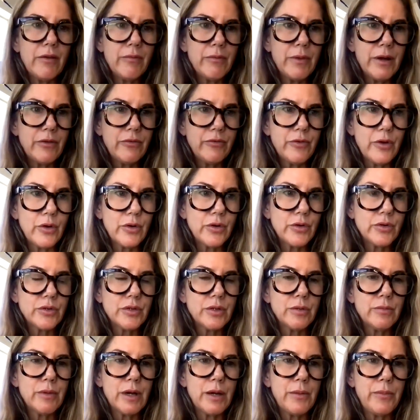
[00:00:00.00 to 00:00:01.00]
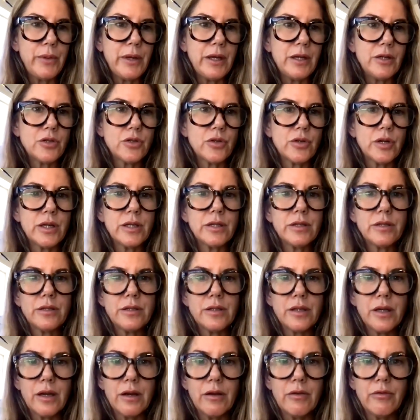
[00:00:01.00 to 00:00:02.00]
my photos in my
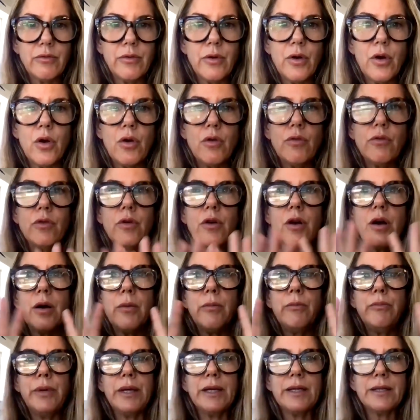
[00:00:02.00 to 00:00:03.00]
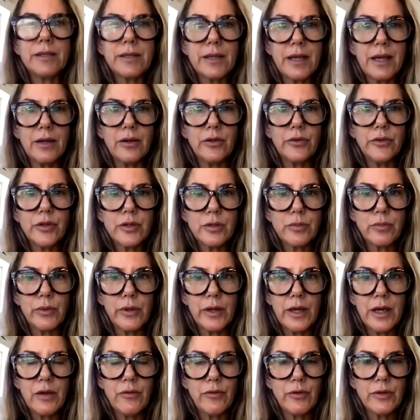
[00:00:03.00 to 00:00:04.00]
Pinterest of overall big scale
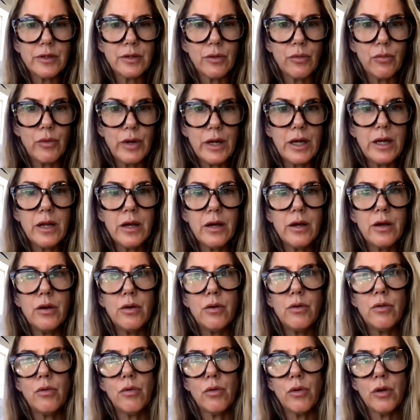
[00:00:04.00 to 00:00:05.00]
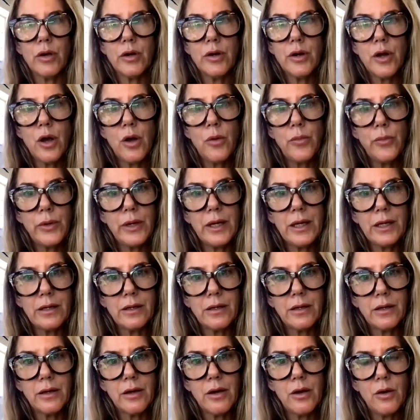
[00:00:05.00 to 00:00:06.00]
display. If it's a window or an
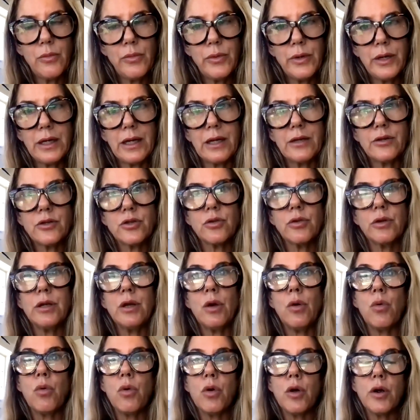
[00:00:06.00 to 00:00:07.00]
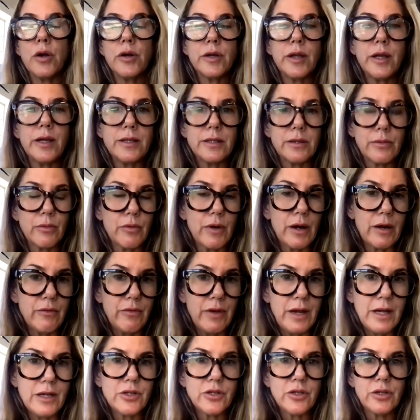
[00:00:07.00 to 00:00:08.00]
opening entry, or it's a
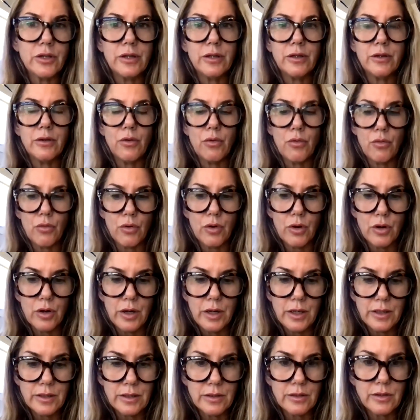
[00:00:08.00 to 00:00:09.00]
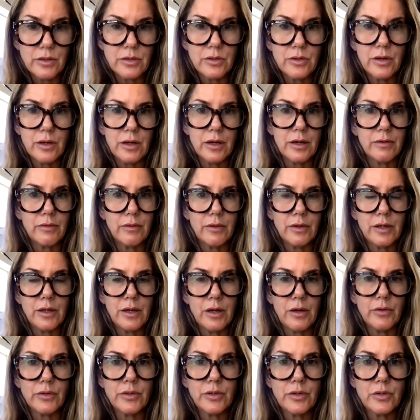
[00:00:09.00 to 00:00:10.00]
renovation, or it's
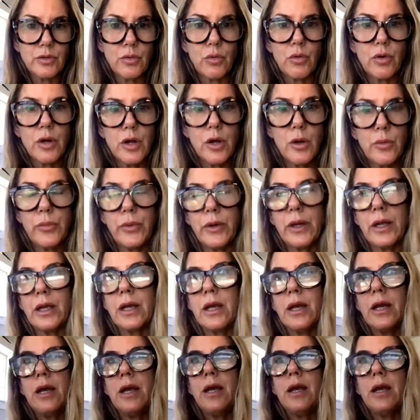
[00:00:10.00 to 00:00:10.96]
a store opening.